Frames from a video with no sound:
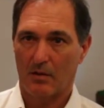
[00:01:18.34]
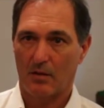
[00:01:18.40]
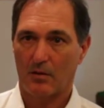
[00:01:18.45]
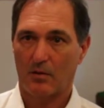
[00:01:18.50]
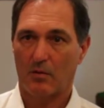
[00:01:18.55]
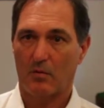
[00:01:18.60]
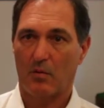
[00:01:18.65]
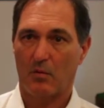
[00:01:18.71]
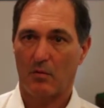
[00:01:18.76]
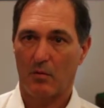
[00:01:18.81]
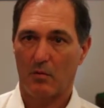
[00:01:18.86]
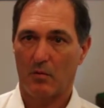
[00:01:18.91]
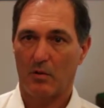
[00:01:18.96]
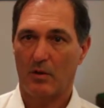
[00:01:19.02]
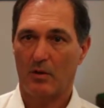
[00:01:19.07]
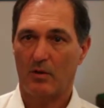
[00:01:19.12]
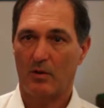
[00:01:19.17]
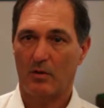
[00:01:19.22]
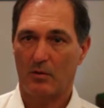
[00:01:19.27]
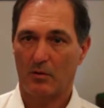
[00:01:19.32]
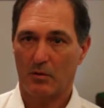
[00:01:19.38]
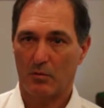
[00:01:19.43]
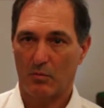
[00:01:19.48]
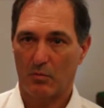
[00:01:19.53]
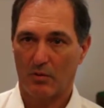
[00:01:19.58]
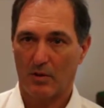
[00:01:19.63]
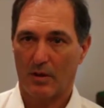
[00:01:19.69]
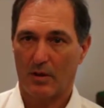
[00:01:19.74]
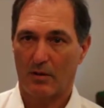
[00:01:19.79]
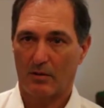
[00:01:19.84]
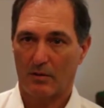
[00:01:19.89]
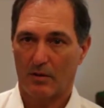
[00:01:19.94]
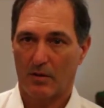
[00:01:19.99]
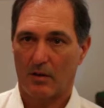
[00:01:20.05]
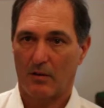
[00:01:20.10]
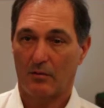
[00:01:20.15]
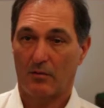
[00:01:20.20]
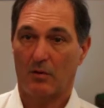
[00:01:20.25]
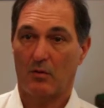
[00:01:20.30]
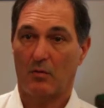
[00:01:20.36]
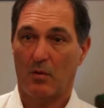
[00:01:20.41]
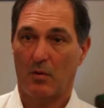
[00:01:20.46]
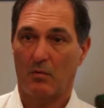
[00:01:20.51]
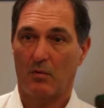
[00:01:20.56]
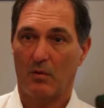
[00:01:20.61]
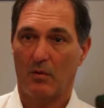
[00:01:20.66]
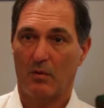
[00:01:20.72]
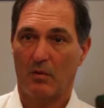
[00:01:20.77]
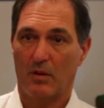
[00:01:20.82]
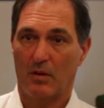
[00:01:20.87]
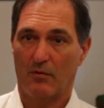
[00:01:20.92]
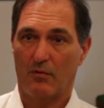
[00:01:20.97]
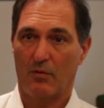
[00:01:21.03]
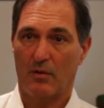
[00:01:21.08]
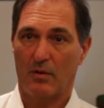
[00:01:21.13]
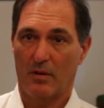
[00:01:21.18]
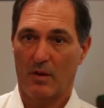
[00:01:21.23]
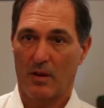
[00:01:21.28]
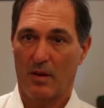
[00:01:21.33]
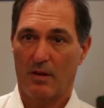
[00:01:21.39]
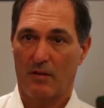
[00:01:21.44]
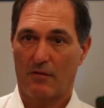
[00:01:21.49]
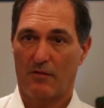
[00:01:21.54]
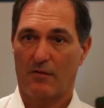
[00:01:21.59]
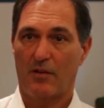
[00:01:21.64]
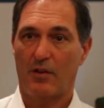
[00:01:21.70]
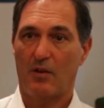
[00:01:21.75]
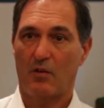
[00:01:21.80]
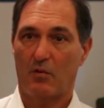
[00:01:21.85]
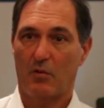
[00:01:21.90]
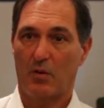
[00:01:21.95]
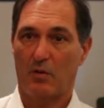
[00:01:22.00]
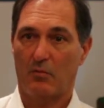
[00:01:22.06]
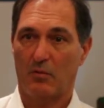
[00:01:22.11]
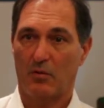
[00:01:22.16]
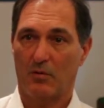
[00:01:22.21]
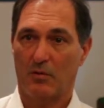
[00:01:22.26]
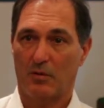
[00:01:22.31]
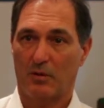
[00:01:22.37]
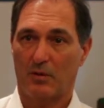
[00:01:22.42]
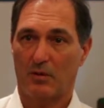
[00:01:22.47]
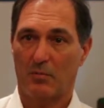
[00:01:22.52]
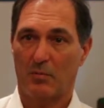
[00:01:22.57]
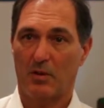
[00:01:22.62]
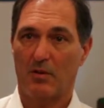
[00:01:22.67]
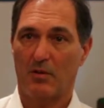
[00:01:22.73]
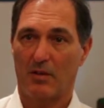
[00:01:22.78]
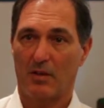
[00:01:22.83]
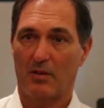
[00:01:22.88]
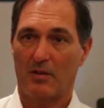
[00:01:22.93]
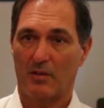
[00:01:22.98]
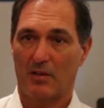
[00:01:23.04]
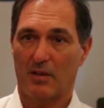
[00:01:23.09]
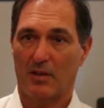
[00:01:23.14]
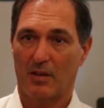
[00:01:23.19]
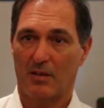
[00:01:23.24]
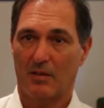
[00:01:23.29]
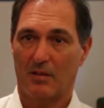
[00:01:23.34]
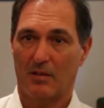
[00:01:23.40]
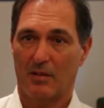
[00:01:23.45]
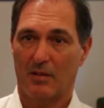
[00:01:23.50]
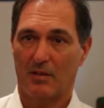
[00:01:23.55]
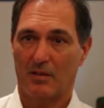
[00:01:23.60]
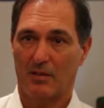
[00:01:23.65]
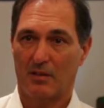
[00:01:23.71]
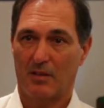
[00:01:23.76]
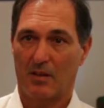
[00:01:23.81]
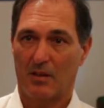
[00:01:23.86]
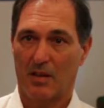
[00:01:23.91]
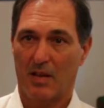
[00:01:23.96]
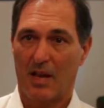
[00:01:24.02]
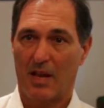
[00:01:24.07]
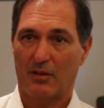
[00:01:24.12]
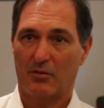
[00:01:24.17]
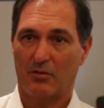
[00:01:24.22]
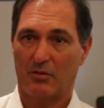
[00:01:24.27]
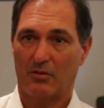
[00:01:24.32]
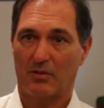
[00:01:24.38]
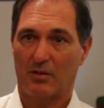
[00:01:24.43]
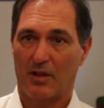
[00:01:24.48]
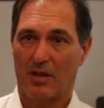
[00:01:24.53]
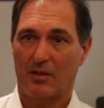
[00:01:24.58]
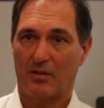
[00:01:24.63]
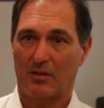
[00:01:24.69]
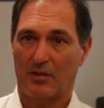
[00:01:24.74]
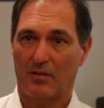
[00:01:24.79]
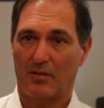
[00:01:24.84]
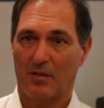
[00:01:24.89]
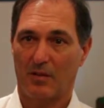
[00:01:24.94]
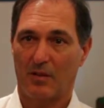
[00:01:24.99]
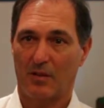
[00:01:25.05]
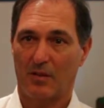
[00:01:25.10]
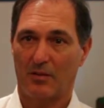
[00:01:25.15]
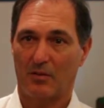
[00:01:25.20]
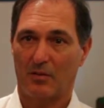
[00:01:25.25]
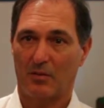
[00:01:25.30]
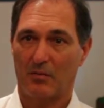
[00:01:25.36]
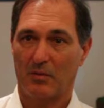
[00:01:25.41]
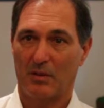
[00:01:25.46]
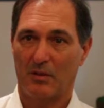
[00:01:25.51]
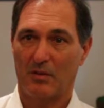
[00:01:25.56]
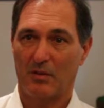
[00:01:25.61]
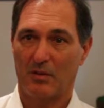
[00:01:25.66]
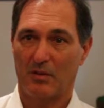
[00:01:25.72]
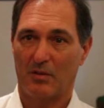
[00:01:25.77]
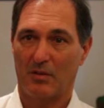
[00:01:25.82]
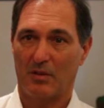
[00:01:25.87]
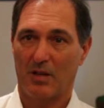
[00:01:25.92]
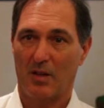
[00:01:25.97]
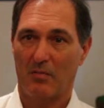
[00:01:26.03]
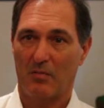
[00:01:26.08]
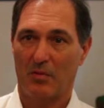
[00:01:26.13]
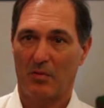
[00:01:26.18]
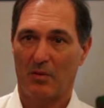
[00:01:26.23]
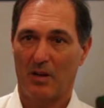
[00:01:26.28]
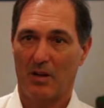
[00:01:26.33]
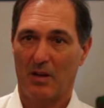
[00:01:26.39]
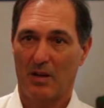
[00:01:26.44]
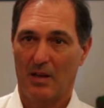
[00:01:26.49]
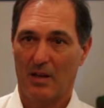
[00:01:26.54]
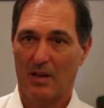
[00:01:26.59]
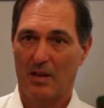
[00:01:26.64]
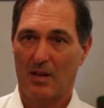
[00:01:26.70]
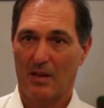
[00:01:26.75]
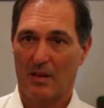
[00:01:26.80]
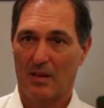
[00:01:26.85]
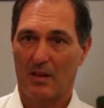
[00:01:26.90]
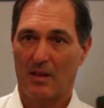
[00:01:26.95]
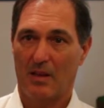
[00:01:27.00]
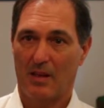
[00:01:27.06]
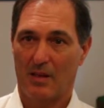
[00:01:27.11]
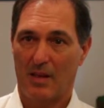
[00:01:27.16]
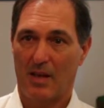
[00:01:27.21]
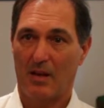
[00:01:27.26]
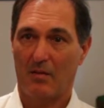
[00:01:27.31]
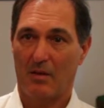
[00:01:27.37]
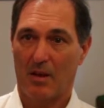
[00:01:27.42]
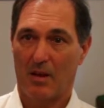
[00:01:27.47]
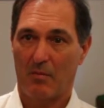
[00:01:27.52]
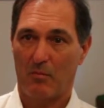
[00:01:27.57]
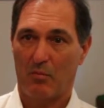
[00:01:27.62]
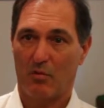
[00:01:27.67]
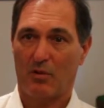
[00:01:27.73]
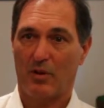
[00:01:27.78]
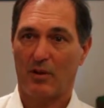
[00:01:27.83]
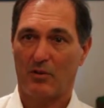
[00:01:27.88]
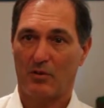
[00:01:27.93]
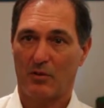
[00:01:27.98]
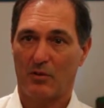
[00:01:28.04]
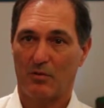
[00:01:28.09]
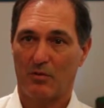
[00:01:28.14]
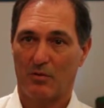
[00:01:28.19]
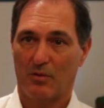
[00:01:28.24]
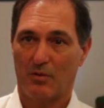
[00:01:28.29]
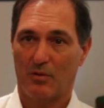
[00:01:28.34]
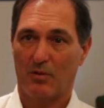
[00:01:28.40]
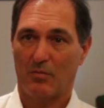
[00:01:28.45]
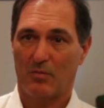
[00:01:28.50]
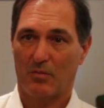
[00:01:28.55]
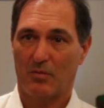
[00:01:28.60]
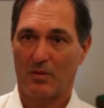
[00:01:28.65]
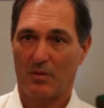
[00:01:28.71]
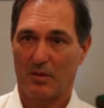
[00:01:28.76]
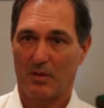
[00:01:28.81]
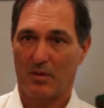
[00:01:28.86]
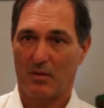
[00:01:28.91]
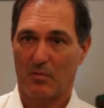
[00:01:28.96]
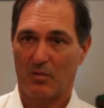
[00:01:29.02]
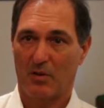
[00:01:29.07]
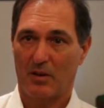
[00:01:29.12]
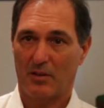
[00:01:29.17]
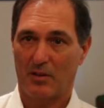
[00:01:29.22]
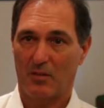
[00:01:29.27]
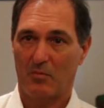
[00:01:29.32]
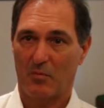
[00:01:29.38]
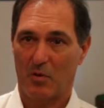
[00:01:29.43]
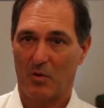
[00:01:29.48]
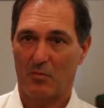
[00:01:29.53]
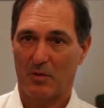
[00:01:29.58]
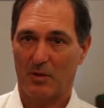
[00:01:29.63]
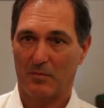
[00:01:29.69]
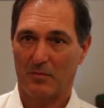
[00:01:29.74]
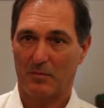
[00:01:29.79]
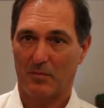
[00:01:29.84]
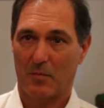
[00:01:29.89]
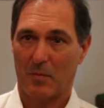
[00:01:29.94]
So what we want to do is bring ourselves to if we feel what we're experiencing, the actual touch of the instrument to your temple, then that brings you to the present moment.